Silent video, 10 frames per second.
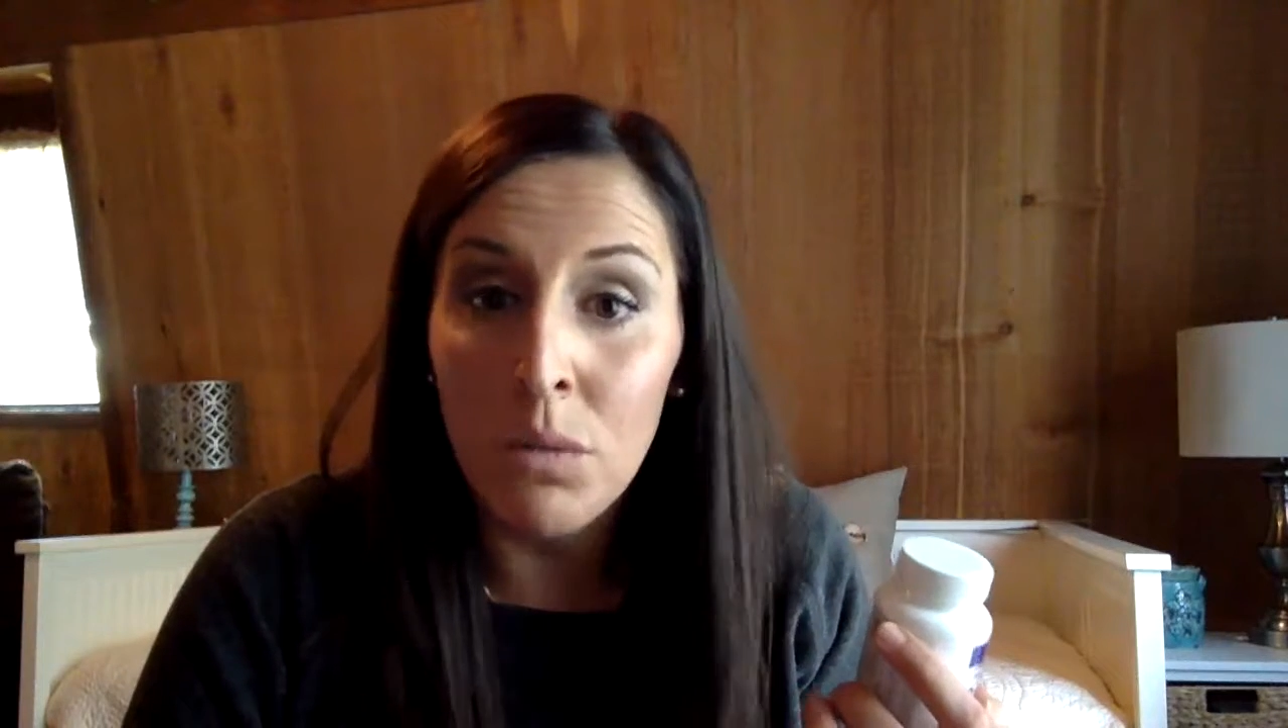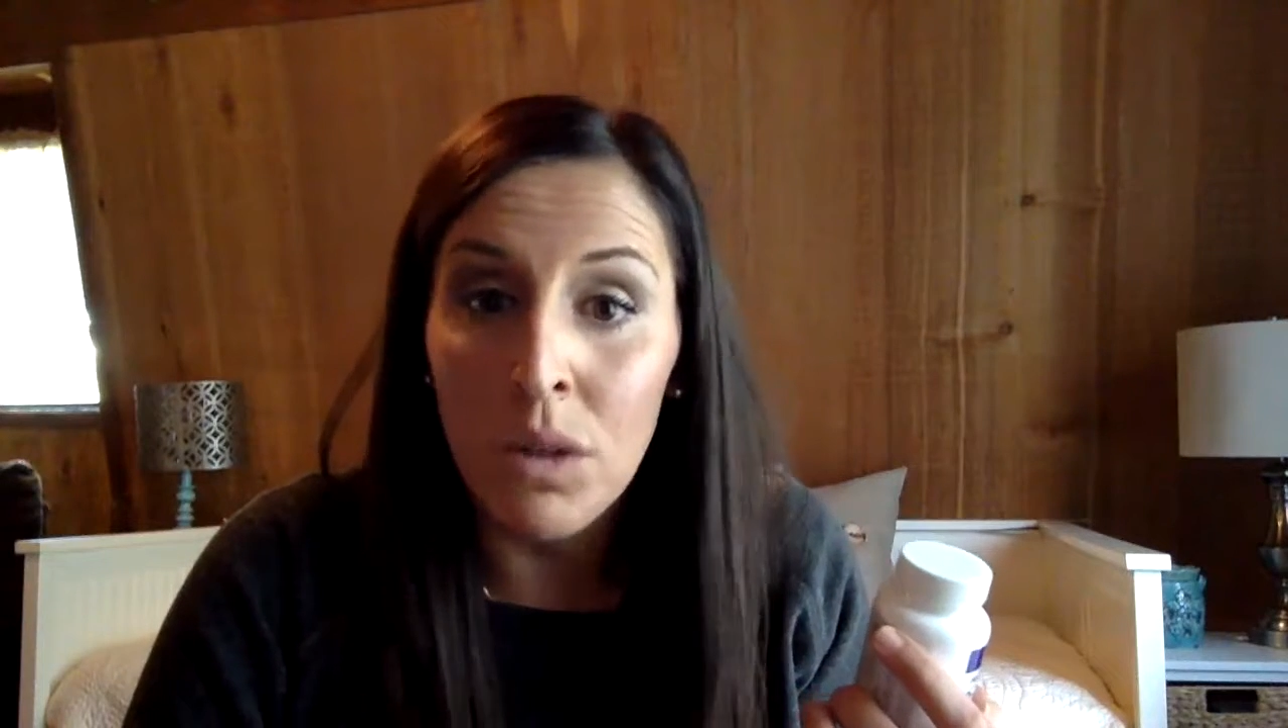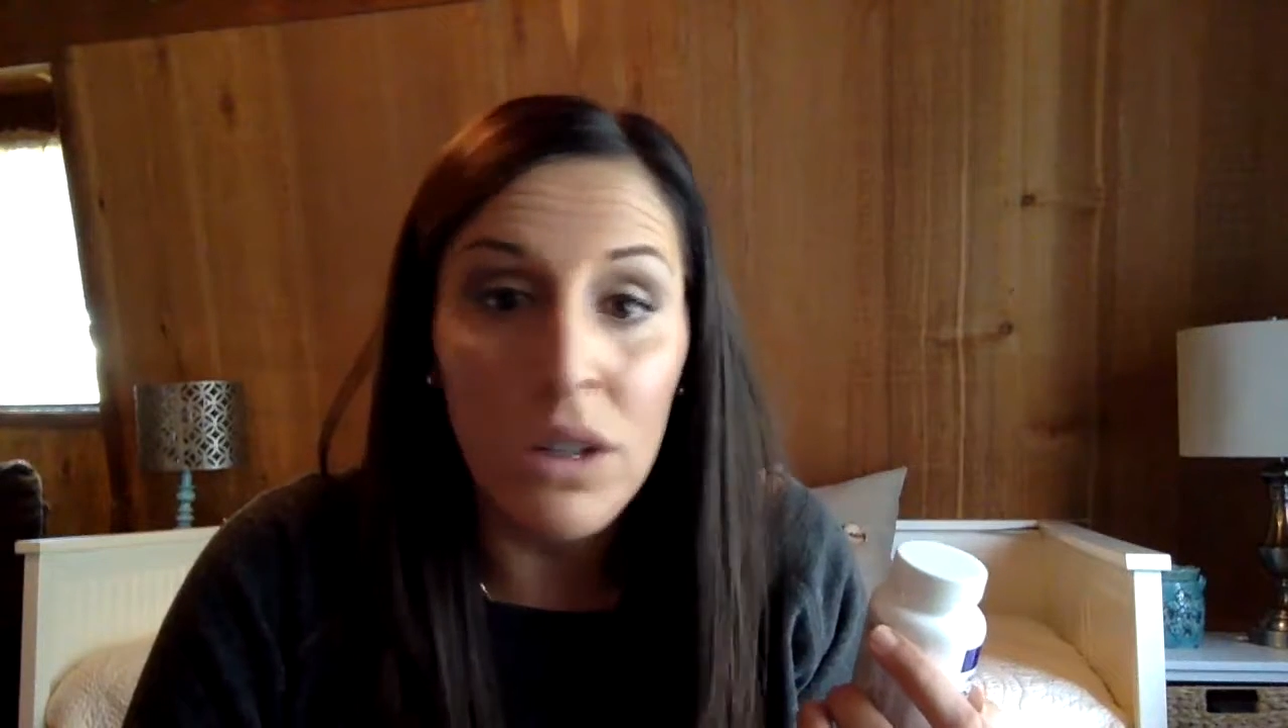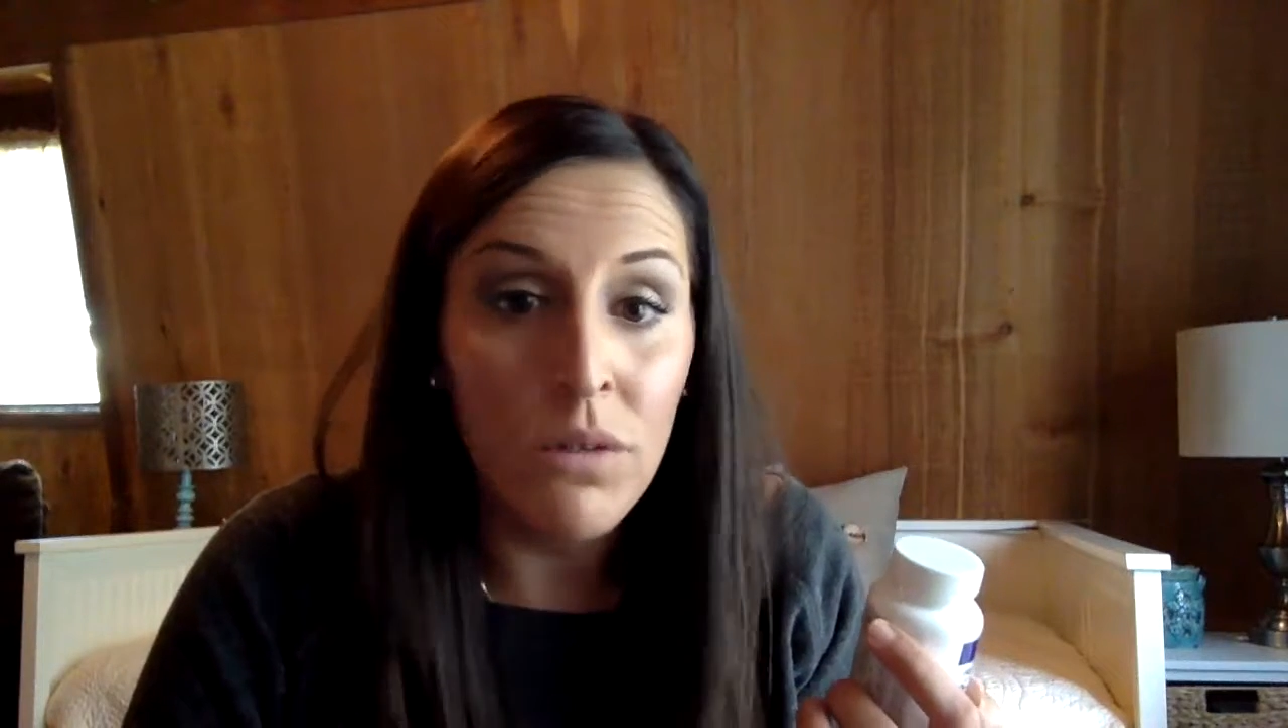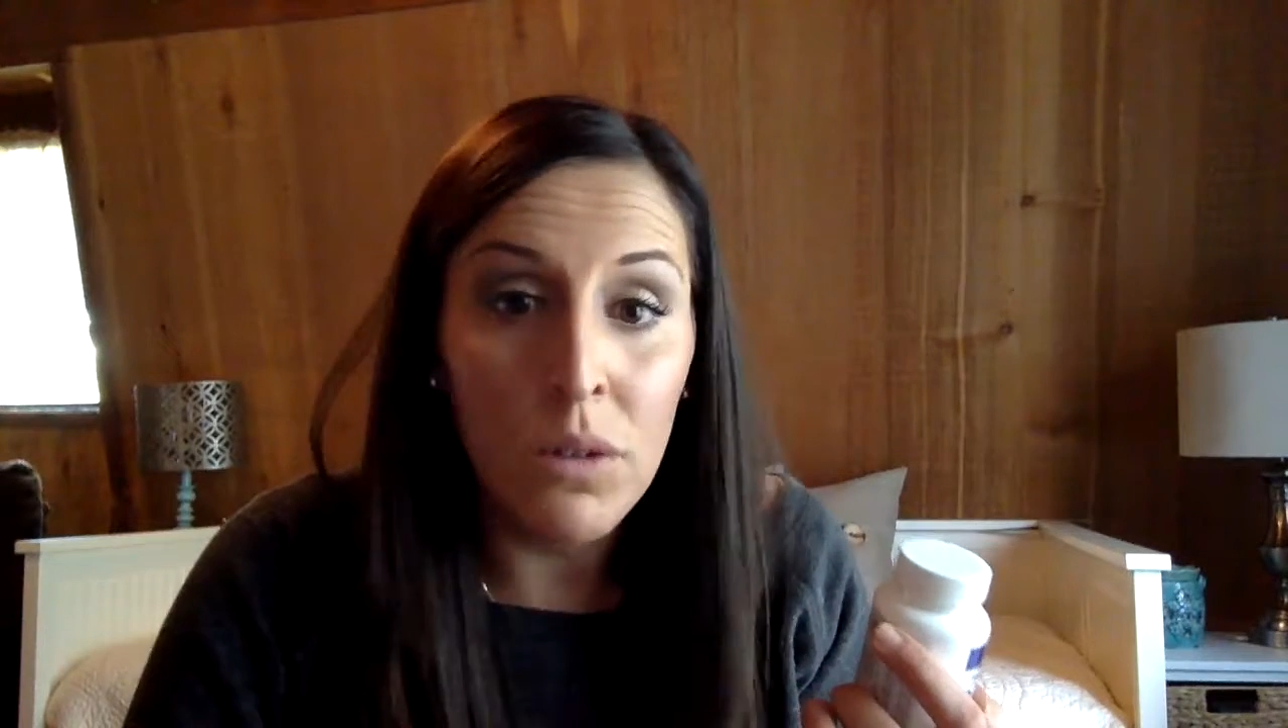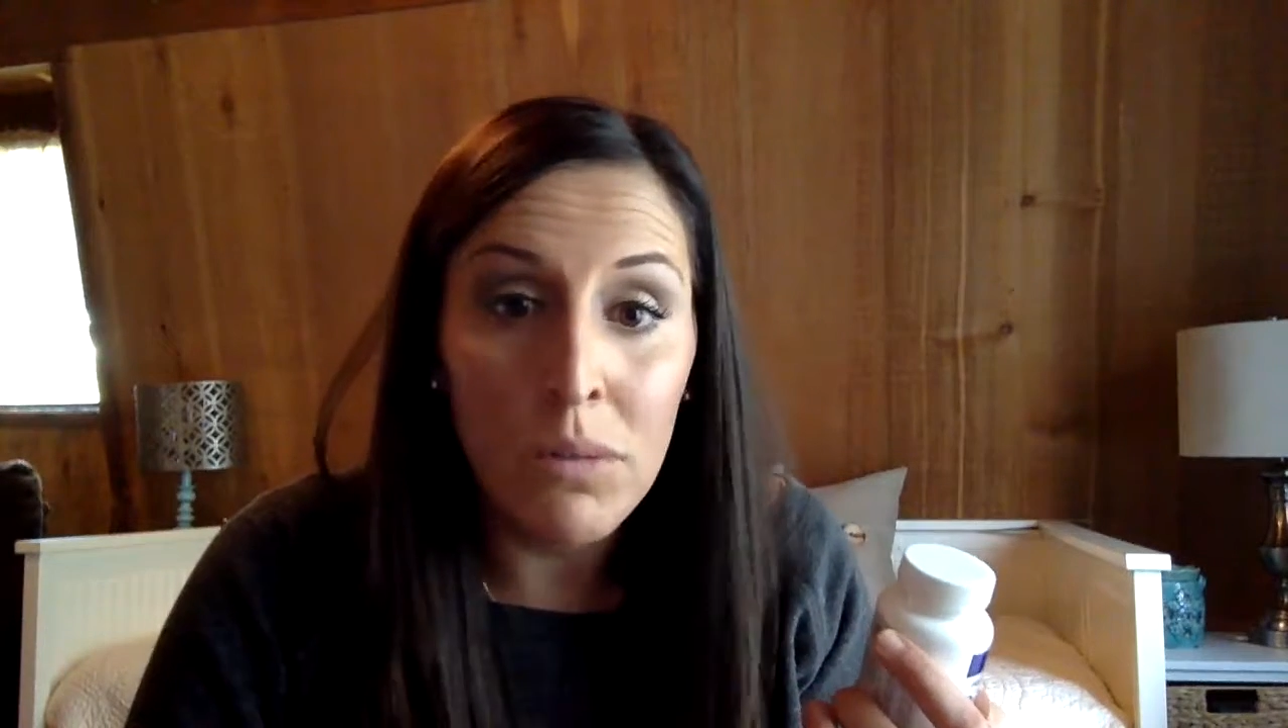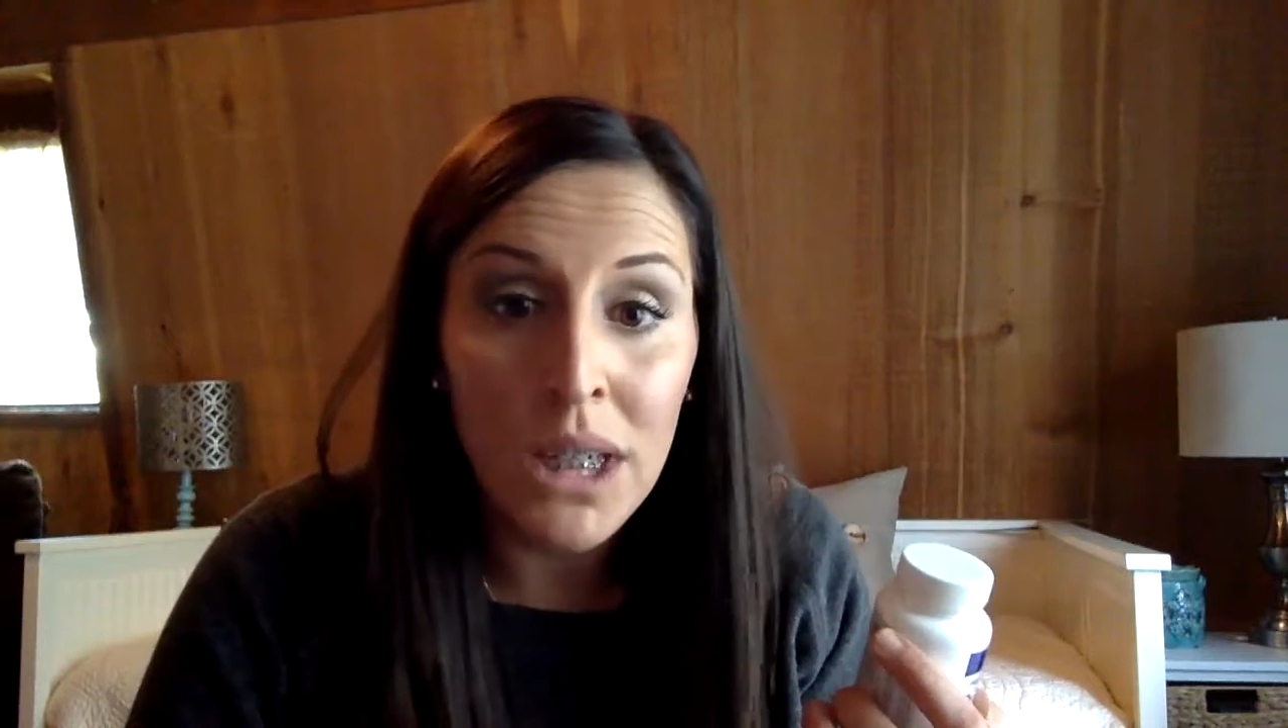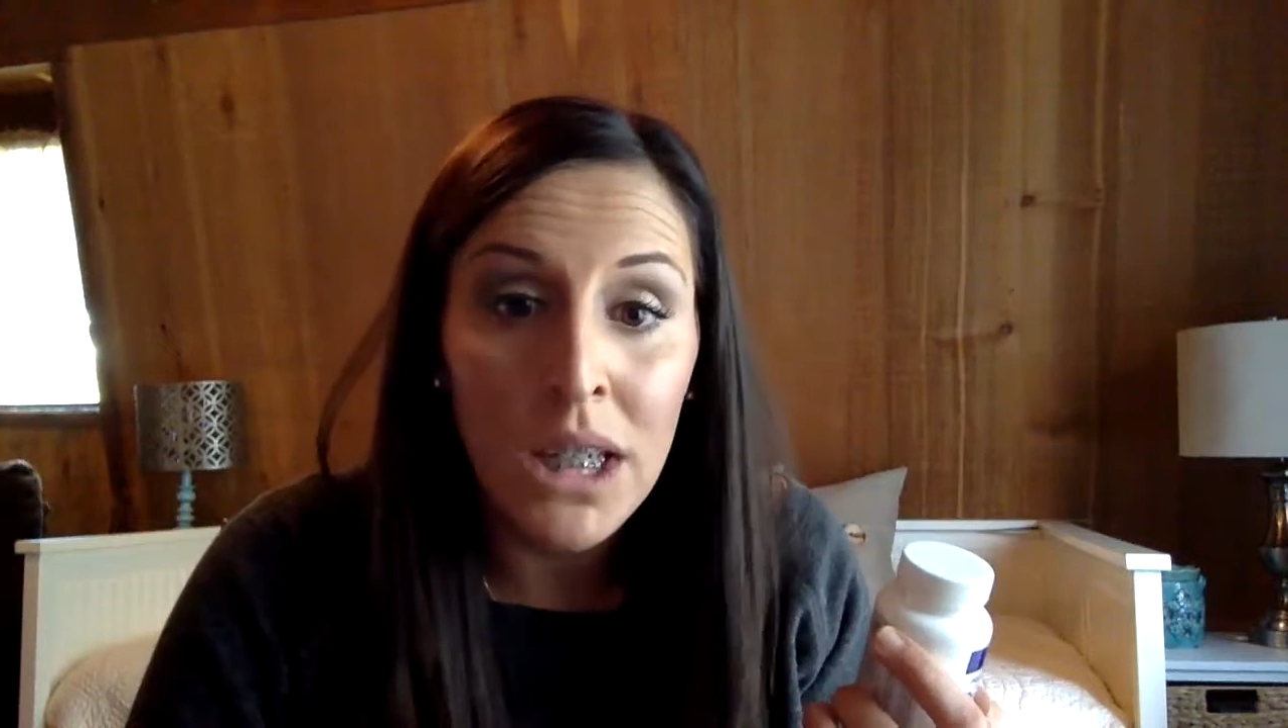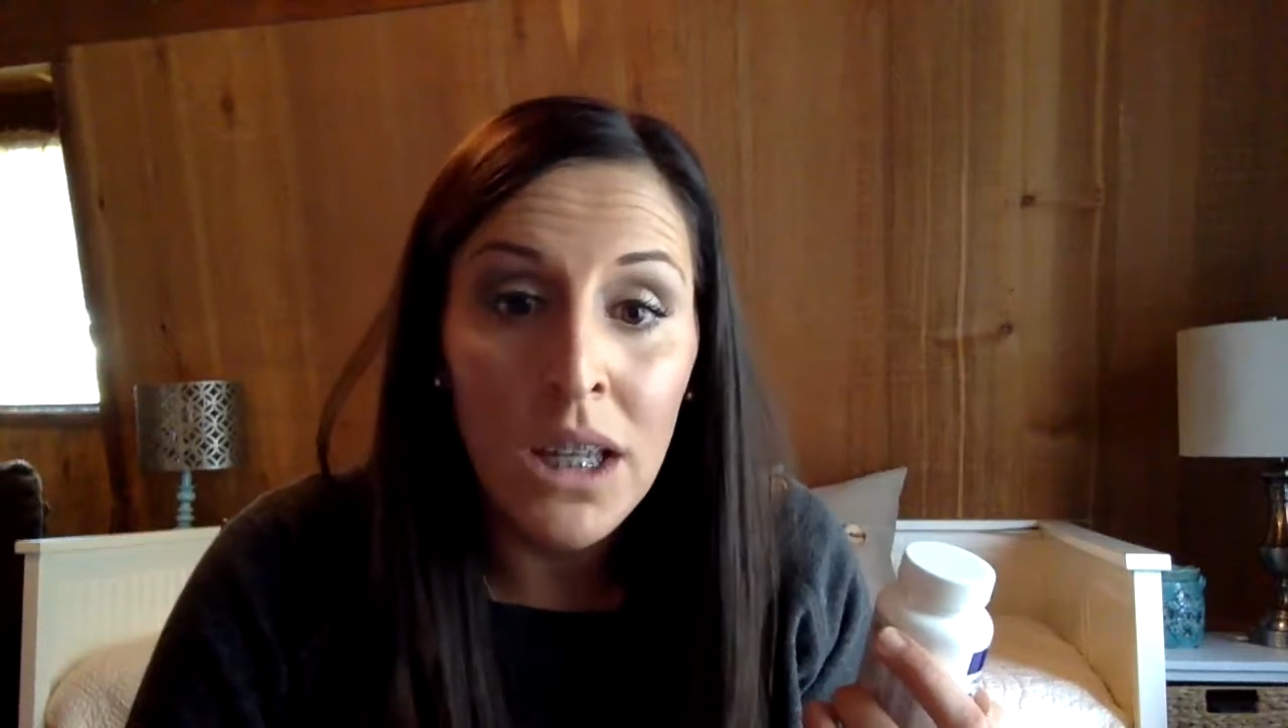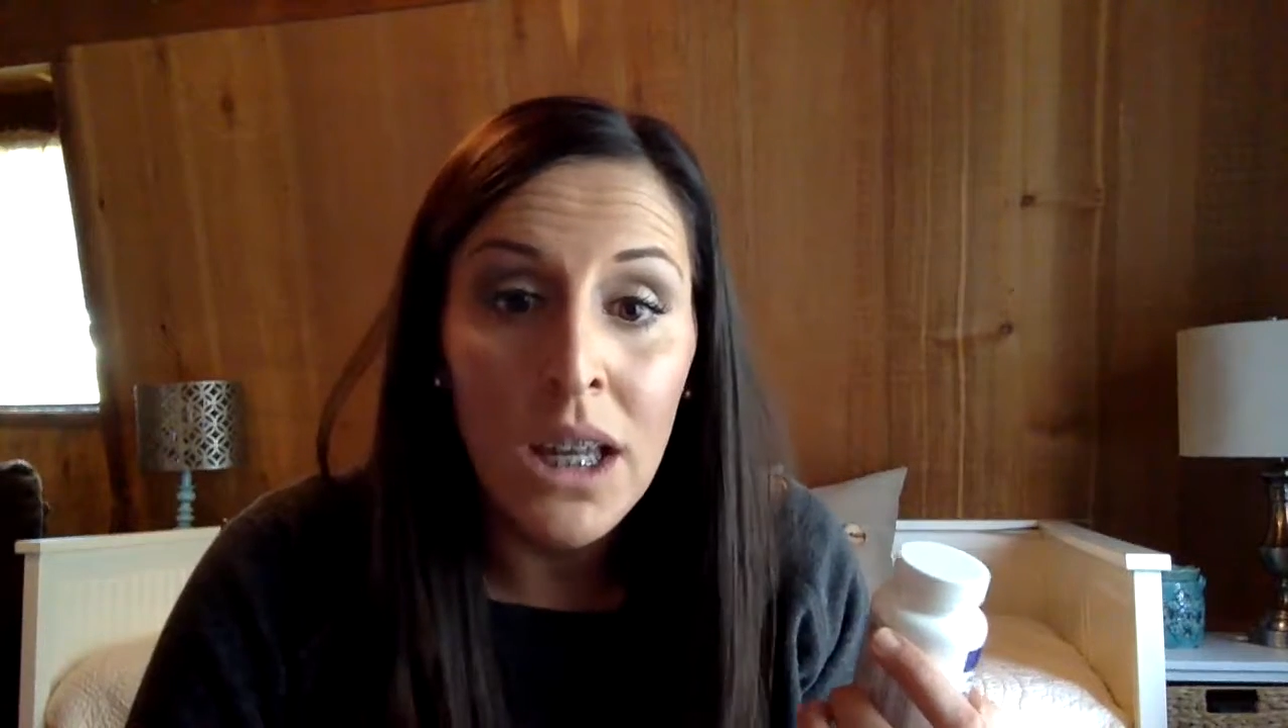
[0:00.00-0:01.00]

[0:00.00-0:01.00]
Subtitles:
to work for me?